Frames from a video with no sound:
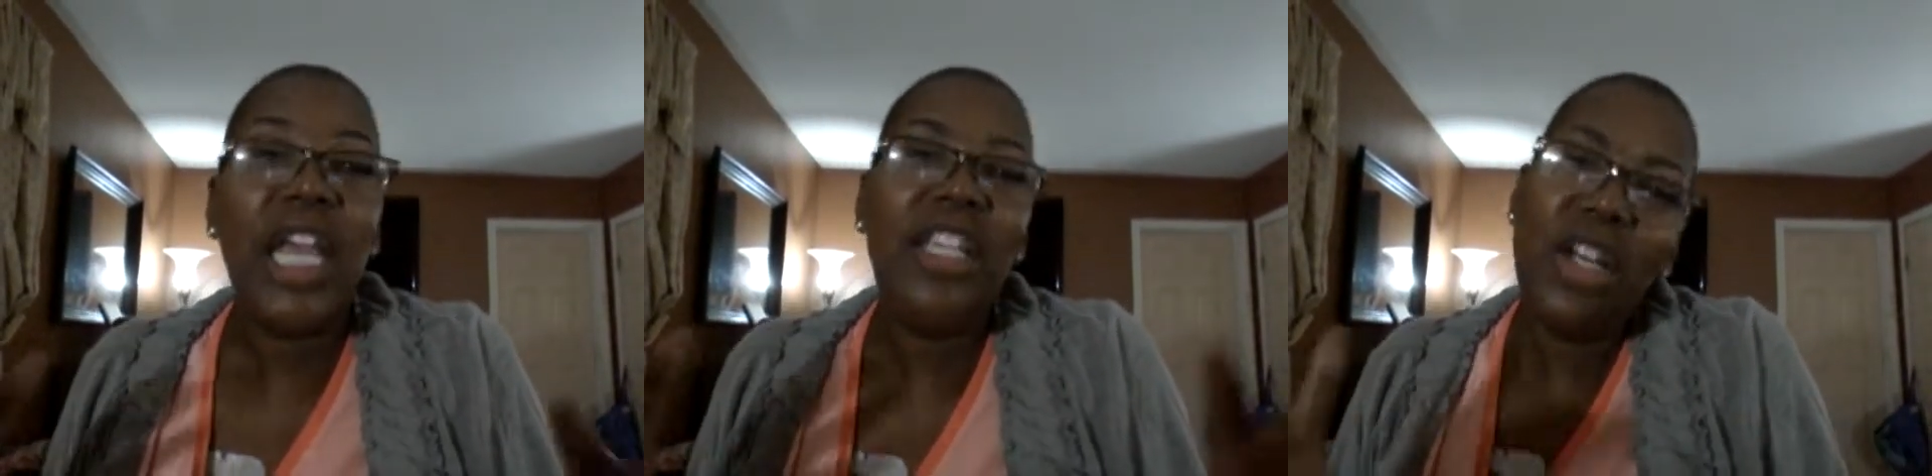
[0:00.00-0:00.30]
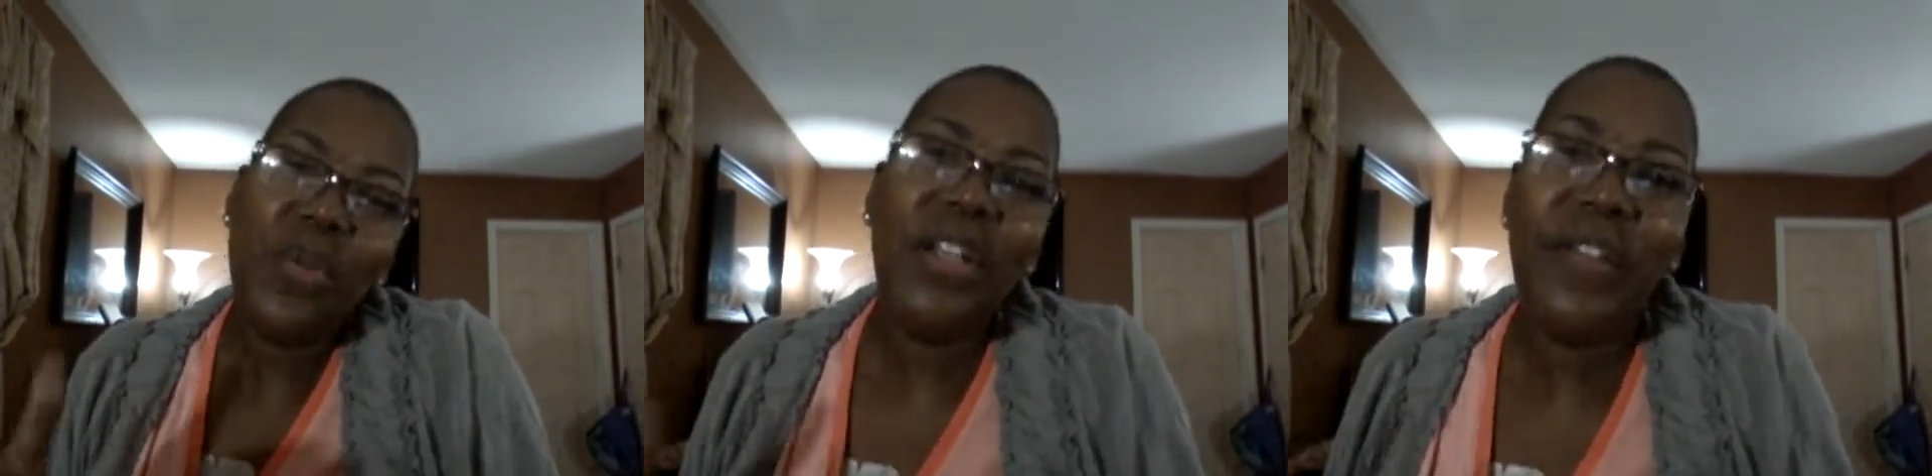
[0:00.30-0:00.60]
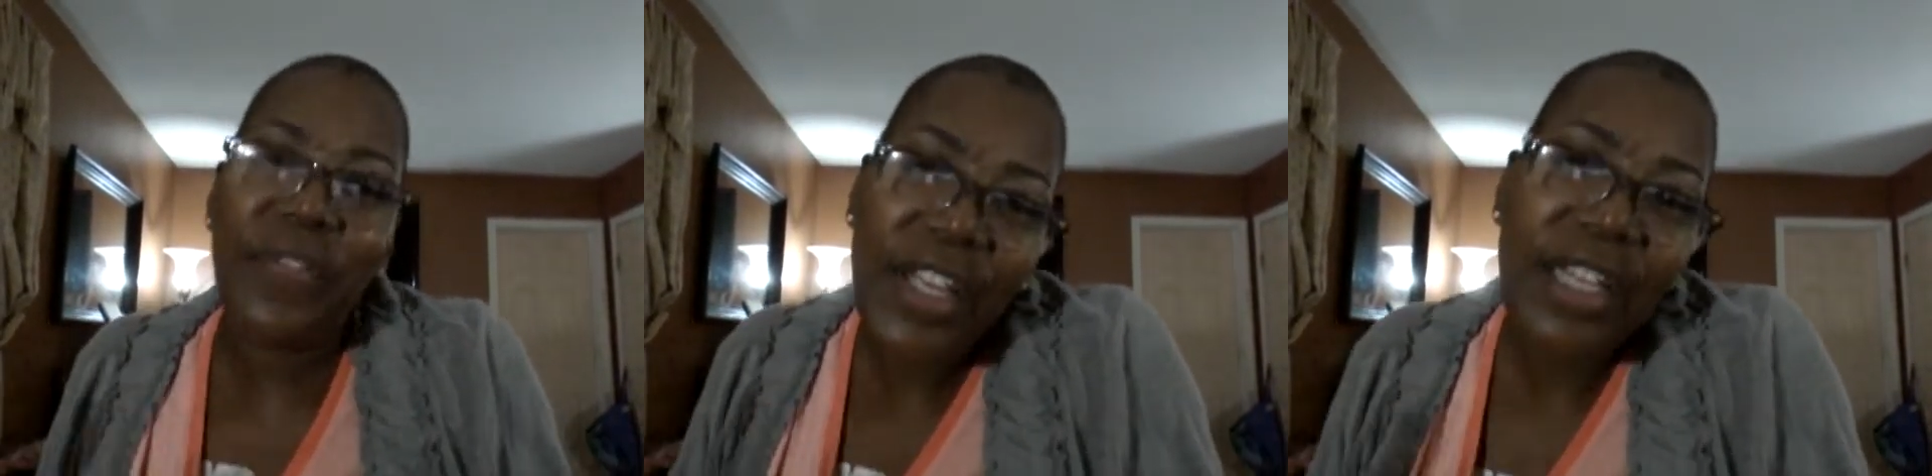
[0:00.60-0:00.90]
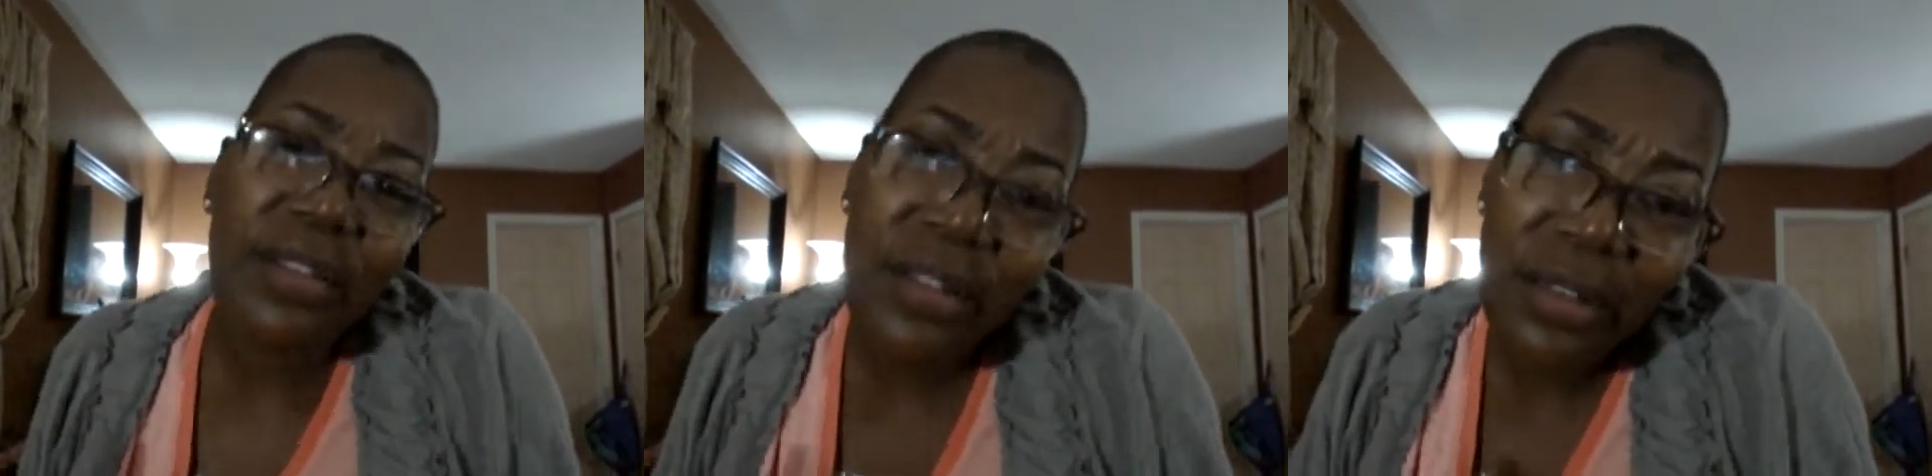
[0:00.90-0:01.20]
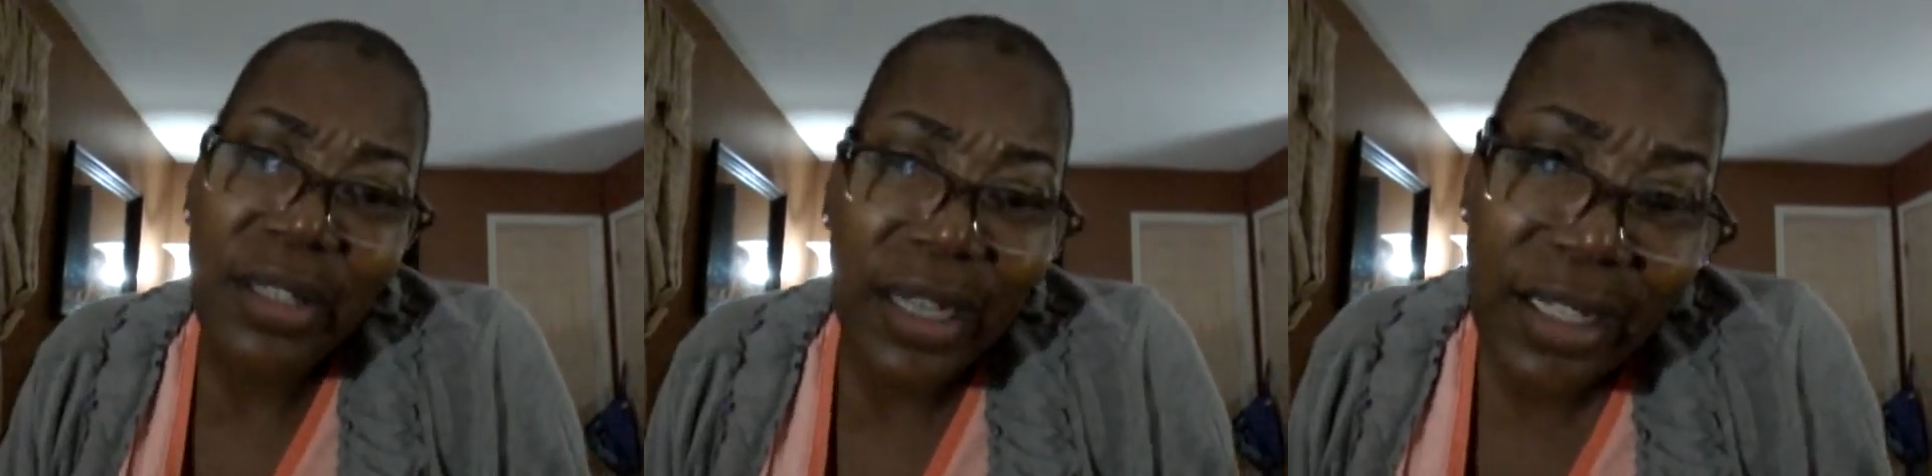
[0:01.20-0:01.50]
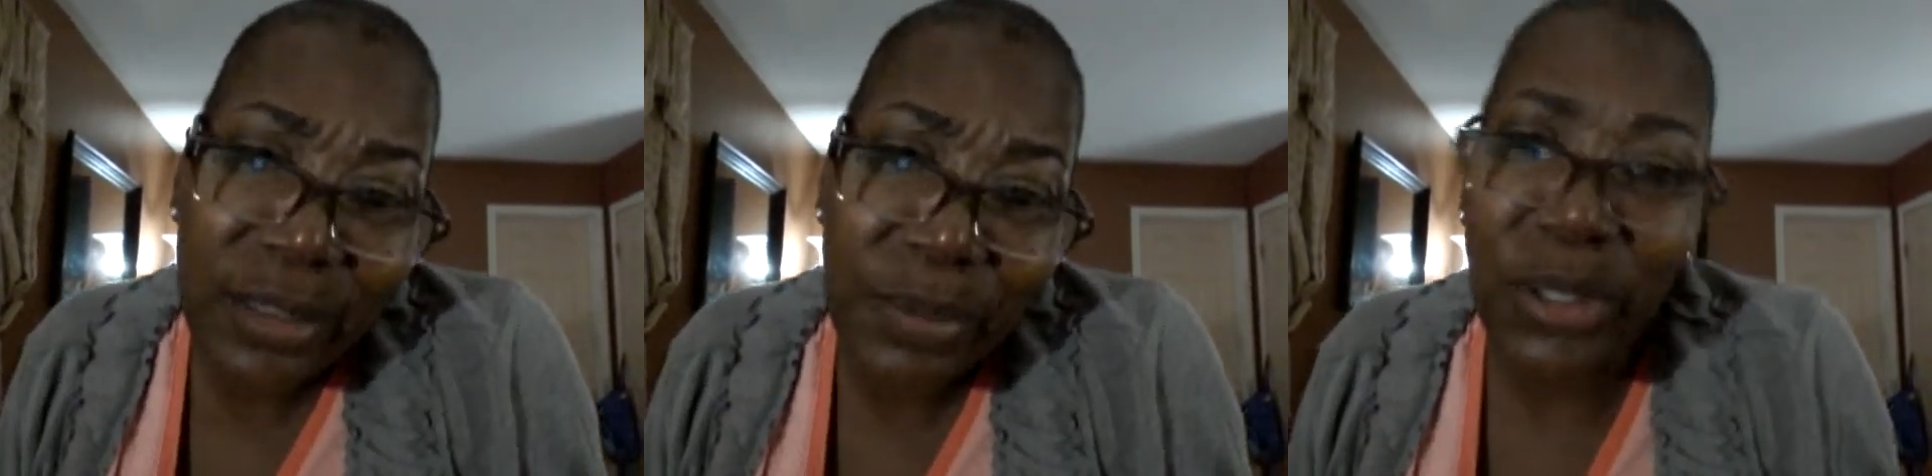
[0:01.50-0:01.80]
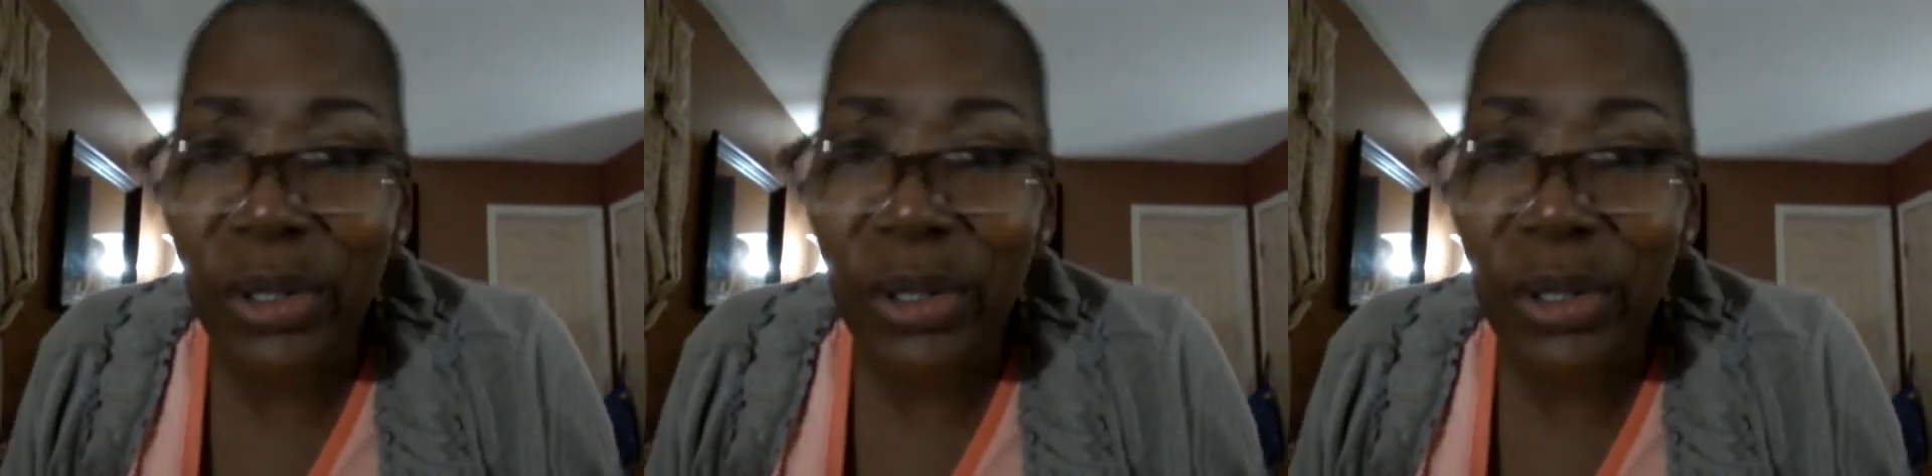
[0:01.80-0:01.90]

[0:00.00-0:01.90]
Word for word: and you don't want to offend you know your husband